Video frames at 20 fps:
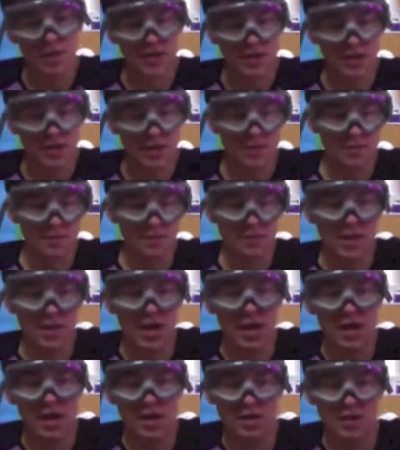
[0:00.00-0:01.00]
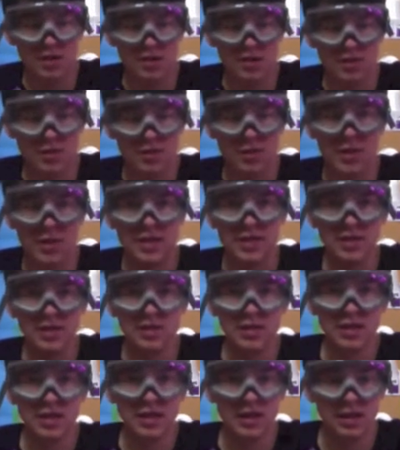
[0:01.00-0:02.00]
it up just by
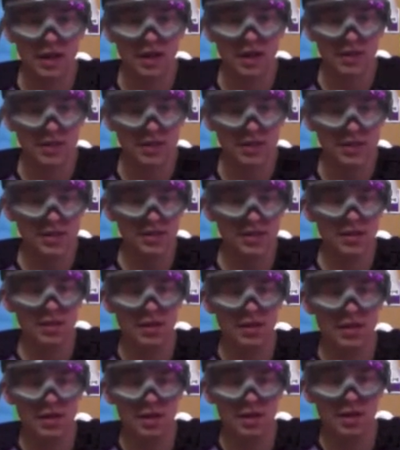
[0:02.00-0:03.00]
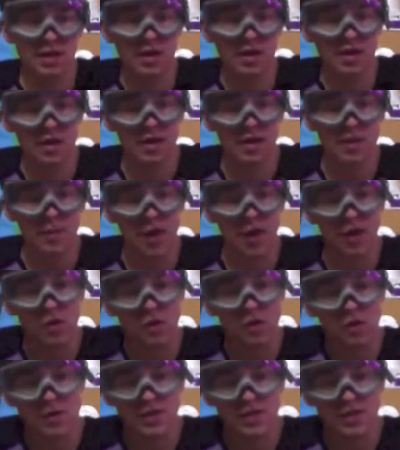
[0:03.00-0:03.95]
tilting it like this. My goal is